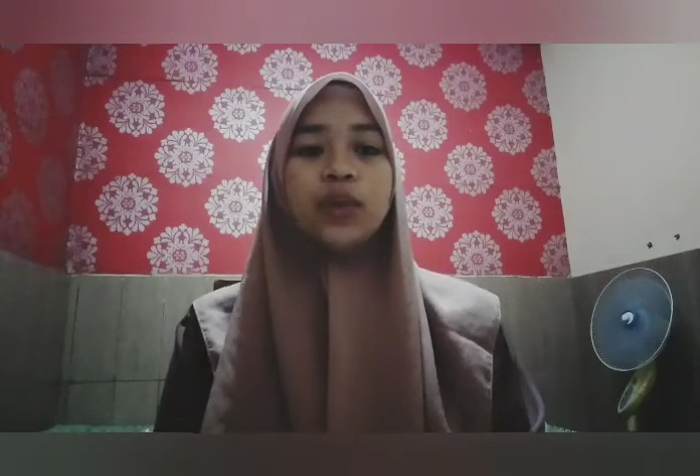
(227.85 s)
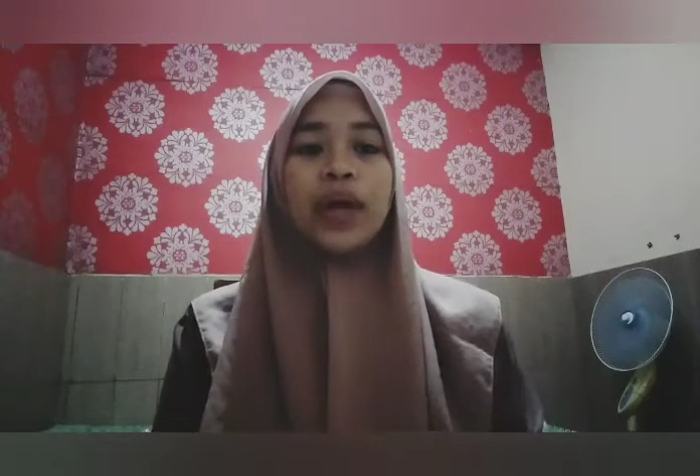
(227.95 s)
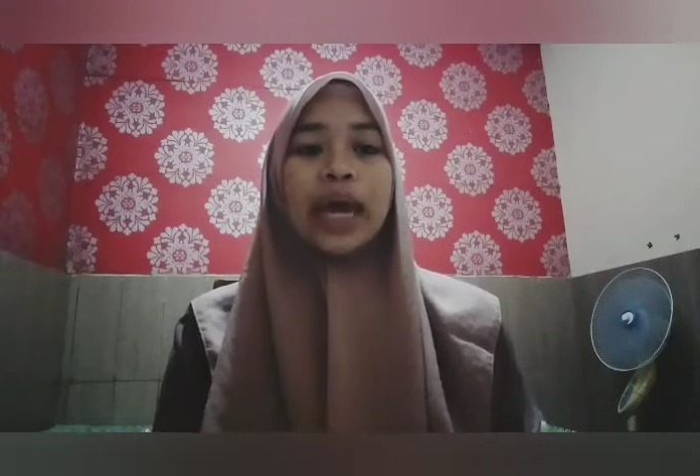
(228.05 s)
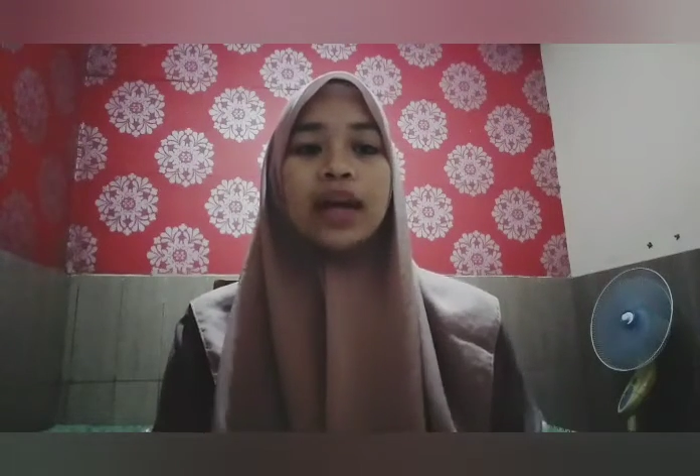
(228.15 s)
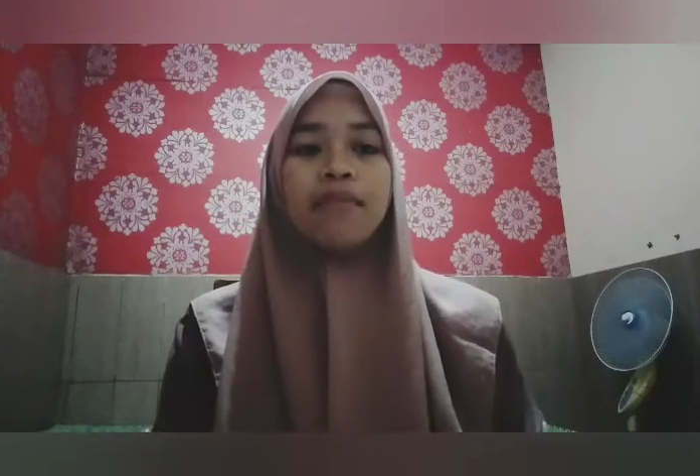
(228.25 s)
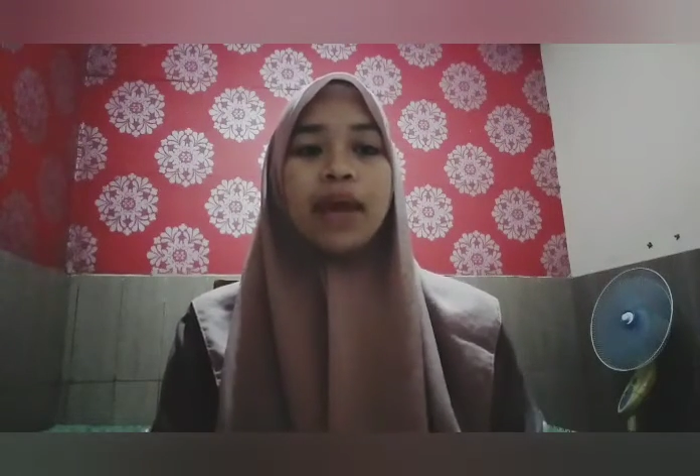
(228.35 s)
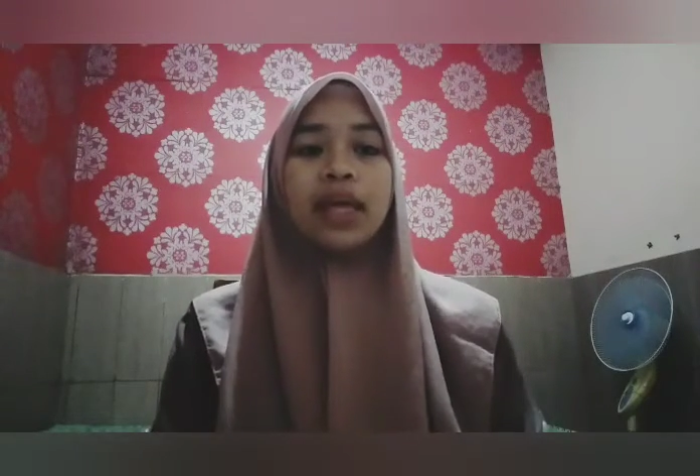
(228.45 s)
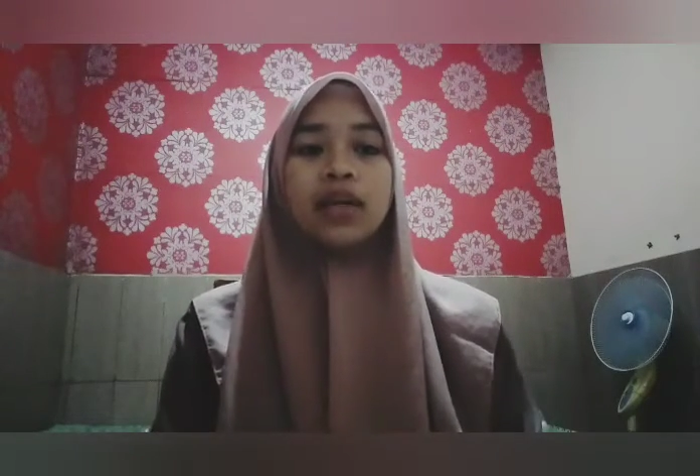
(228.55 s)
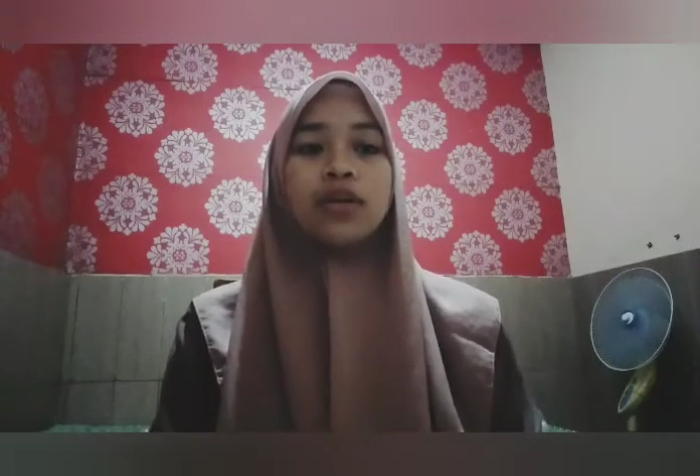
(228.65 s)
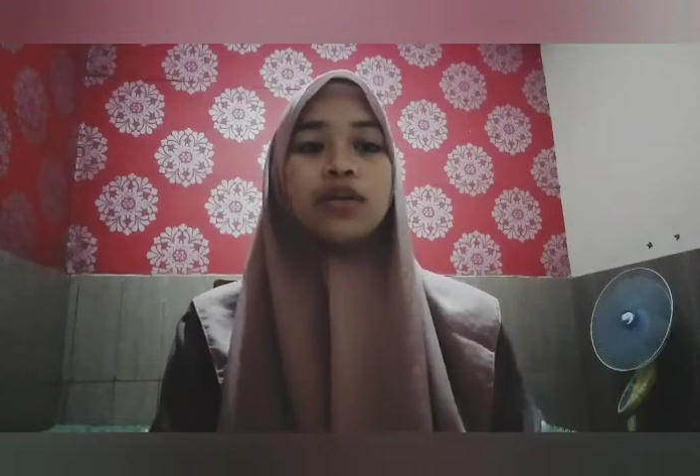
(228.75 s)
we can make
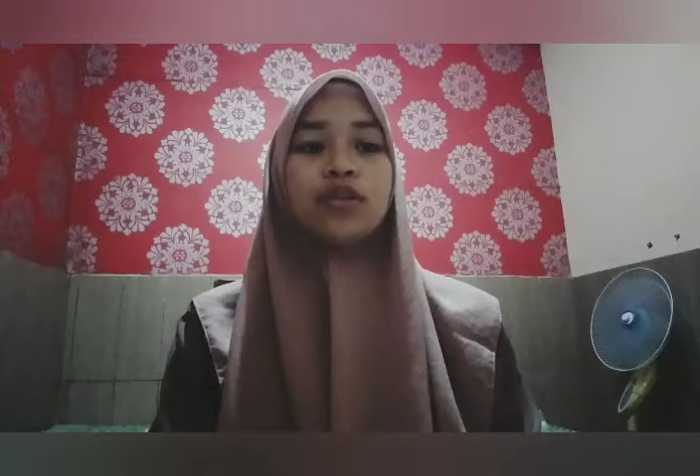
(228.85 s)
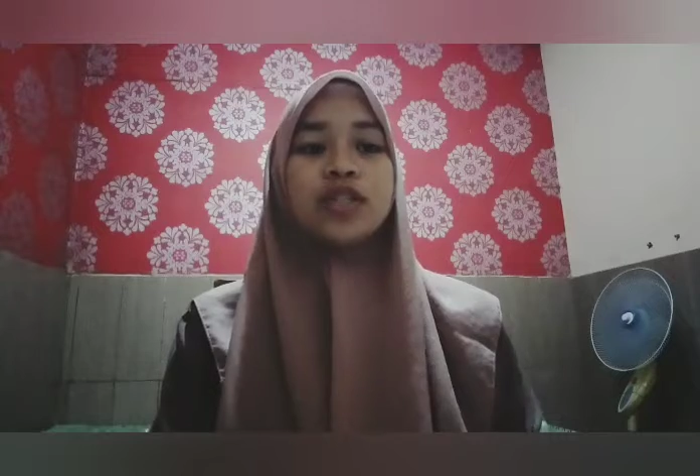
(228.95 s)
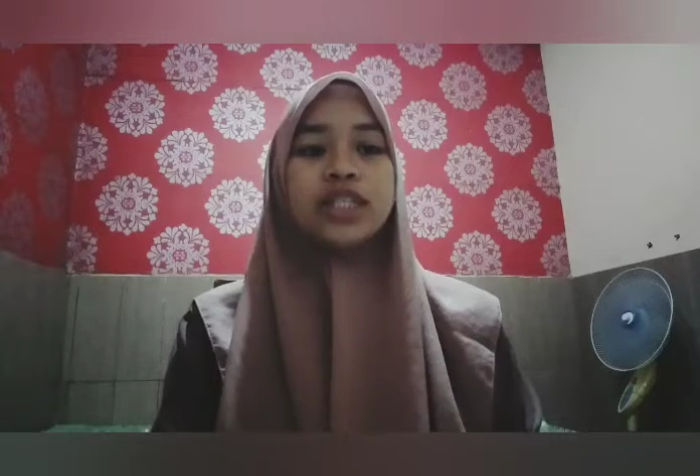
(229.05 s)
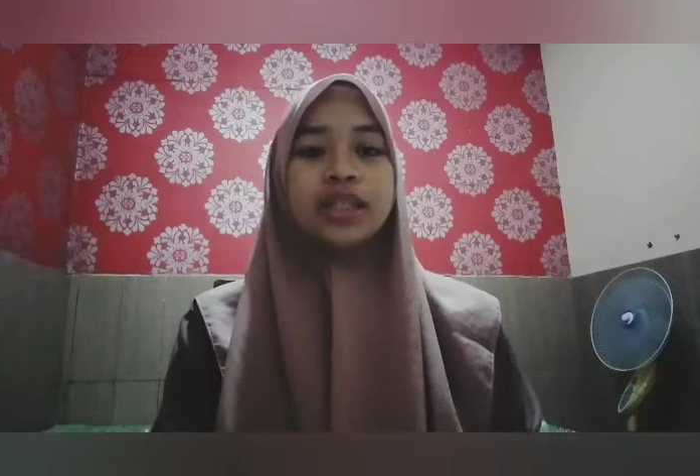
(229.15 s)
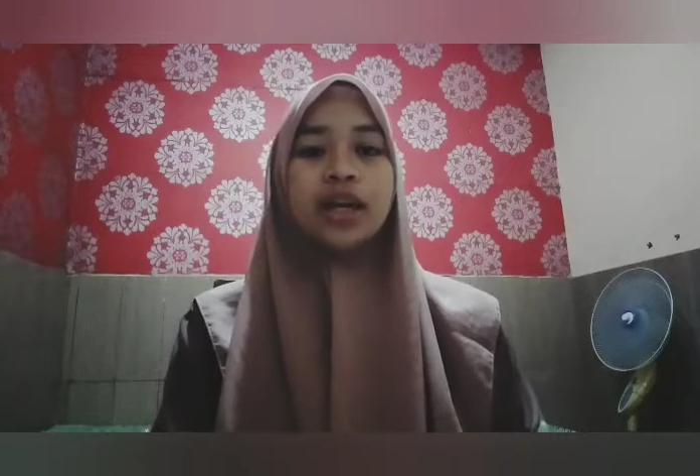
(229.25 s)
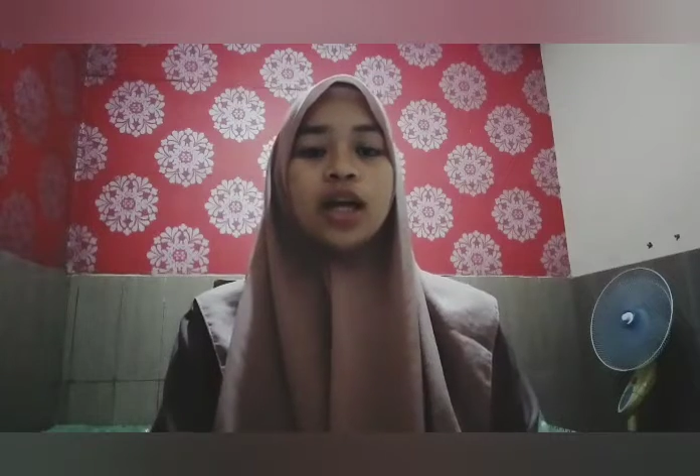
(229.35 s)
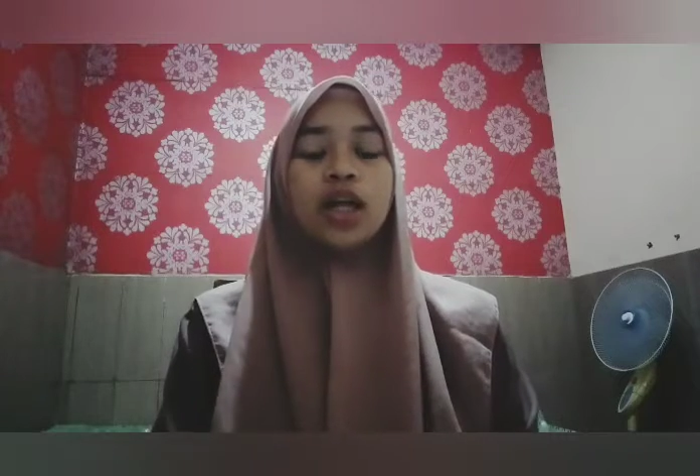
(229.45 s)
the conclusion.